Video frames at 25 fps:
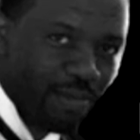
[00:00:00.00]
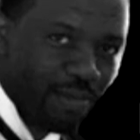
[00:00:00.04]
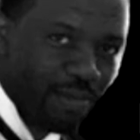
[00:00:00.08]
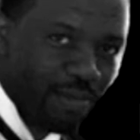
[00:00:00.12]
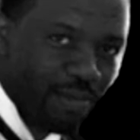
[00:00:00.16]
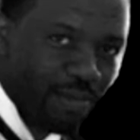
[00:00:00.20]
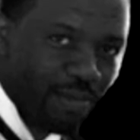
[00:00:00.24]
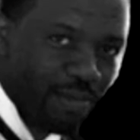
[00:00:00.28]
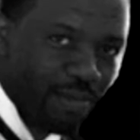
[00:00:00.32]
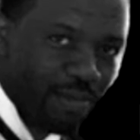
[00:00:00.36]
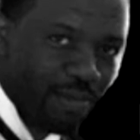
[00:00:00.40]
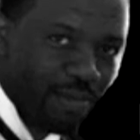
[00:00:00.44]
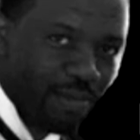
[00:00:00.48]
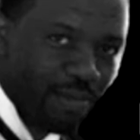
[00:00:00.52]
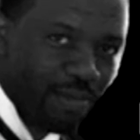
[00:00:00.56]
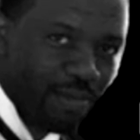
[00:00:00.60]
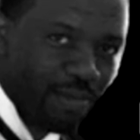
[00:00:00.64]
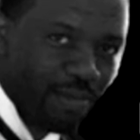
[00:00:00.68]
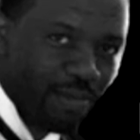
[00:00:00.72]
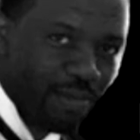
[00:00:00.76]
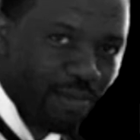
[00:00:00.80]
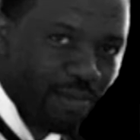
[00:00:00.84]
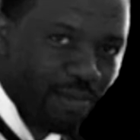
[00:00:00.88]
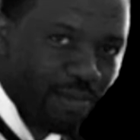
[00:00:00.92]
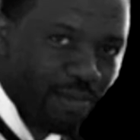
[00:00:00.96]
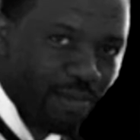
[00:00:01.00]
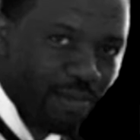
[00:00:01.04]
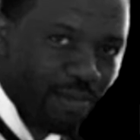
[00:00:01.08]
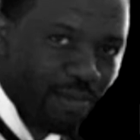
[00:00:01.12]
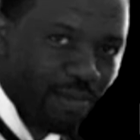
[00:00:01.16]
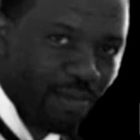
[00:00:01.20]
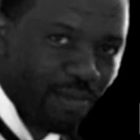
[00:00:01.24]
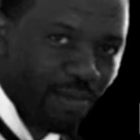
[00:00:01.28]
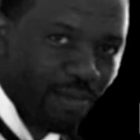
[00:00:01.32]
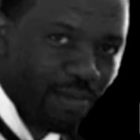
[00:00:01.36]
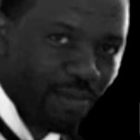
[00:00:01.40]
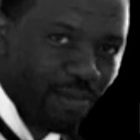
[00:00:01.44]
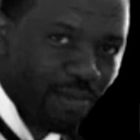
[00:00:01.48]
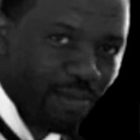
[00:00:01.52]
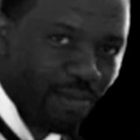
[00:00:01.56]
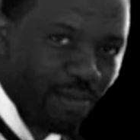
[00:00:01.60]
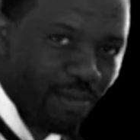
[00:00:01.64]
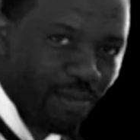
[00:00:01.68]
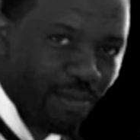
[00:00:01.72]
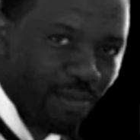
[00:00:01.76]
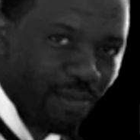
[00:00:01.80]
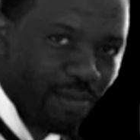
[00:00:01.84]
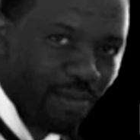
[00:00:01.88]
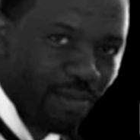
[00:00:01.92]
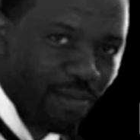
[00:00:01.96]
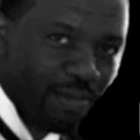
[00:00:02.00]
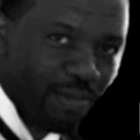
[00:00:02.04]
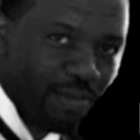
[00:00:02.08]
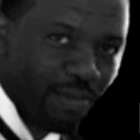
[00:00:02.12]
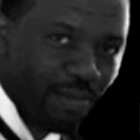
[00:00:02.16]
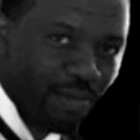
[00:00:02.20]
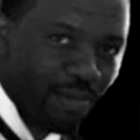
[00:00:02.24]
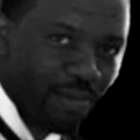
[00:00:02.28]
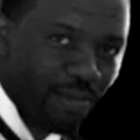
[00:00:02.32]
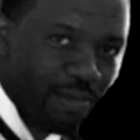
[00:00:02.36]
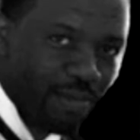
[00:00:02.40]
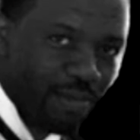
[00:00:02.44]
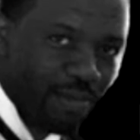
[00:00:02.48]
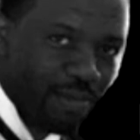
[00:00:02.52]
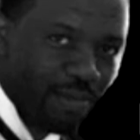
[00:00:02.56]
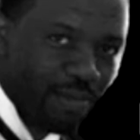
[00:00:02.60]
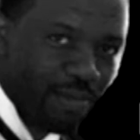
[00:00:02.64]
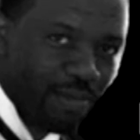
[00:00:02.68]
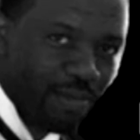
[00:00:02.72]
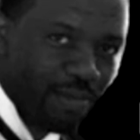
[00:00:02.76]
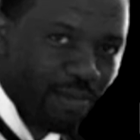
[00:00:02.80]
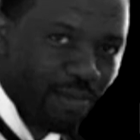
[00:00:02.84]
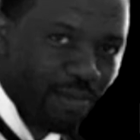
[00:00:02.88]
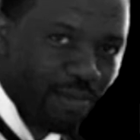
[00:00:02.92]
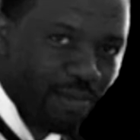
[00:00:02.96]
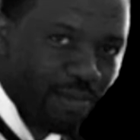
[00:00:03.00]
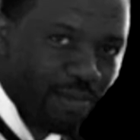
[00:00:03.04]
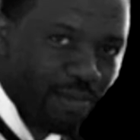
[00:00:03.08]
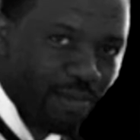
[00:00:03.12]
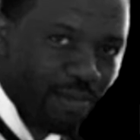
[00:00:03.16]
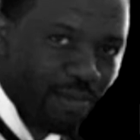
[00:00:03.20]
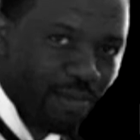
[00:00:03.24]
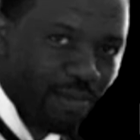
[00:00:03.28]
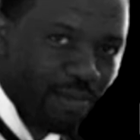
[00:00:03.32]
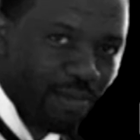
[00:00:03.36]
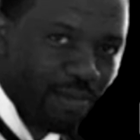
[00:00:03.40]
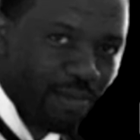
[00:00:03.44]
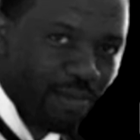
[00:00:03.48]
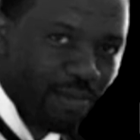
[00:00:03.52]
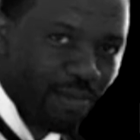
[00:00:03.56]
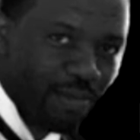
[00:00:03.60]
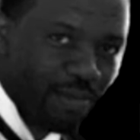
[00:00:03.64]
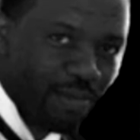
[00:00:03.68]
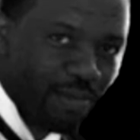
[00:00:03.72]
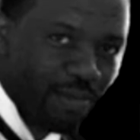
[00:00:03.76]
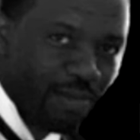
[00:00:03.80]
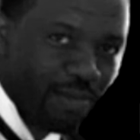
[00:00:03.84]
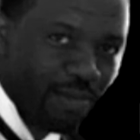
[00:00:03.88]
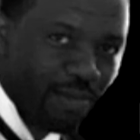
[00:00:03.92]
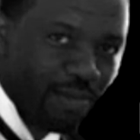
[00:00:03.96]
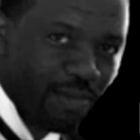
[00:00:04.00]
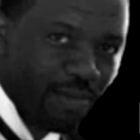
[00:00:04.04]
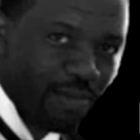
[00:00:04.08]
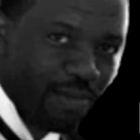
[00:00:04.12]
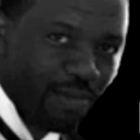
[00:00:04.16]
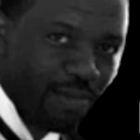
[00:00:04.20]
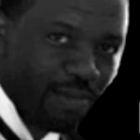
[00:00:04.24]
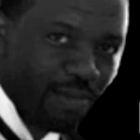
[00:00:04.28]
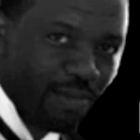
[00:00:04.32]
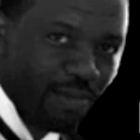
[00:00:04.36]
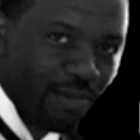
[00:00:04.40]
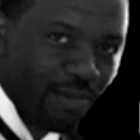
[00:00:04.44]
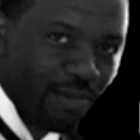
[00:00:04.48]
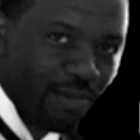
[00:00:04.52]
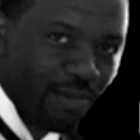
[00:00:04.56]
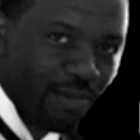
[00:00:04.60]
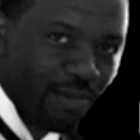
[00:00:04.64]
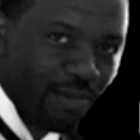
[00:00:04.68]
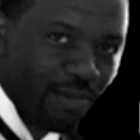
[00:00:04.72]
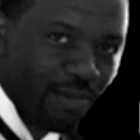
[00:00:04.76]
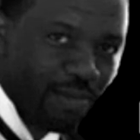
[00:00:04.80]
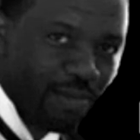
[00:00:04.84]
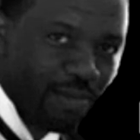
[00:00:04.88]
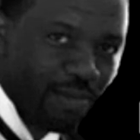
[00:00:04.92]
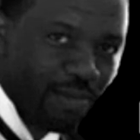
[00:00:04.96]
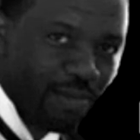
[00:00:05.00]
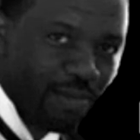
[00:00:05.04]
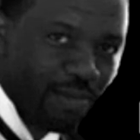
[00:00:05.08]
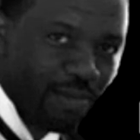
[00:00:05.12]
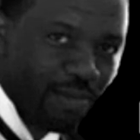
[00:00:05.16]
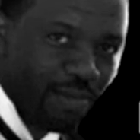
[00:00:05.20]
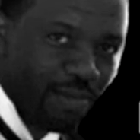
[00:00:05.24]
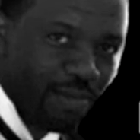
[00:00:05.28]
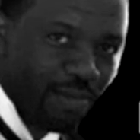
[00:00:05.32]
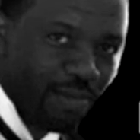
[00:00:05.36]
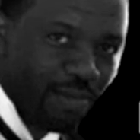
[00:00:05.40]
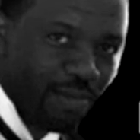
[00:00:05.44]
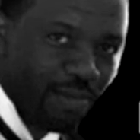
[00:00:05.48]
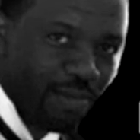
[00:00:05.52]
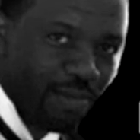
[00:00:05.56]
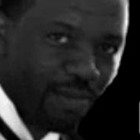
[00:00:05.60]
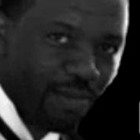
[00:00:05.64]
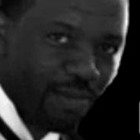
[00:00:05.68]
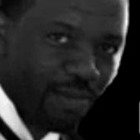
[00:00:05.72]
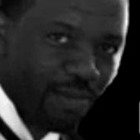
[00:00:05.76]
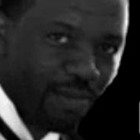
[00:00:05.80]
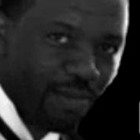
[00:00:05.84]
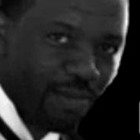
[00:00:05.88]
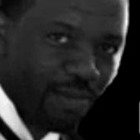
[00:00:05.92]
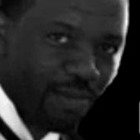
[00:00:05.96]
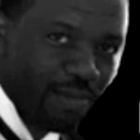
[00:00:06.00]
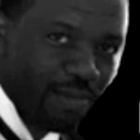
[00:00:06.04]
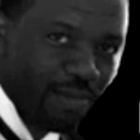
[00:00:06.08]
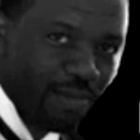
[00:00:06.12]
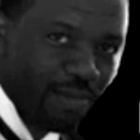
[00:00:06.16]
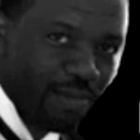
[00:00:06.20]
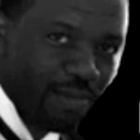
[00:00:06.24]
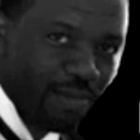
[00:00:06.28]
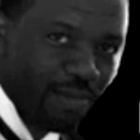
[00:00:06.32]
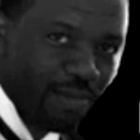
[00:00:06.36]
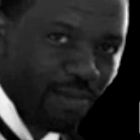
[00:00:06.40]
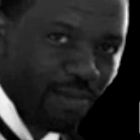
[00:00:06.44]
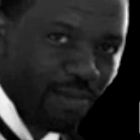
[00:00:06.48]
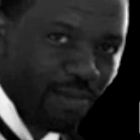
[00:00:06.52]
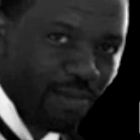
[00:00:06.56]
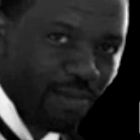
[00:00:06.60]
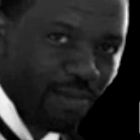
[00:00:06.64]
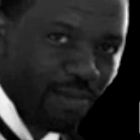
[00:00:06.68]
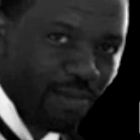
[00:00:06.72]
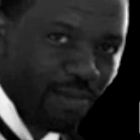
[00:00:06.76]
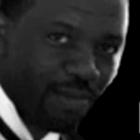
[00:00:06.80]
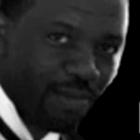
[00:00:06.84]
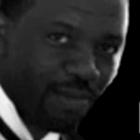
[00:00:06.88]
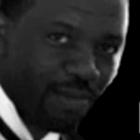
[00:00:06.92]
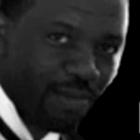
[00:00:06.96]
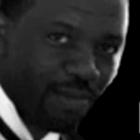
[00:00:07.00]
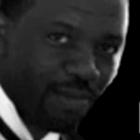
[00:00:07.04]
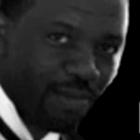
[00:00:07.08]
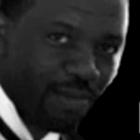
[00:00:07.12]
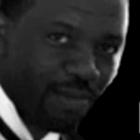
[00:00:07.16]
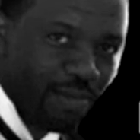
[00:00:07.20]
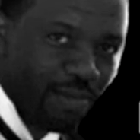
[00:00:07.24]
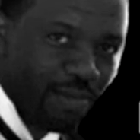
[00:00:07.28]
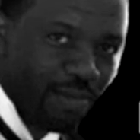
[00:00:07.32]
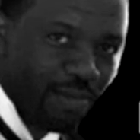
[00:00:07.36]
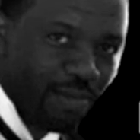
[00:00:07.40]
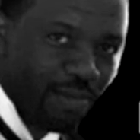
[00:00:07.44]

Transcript: The face doesn't move, so there is nothing to read.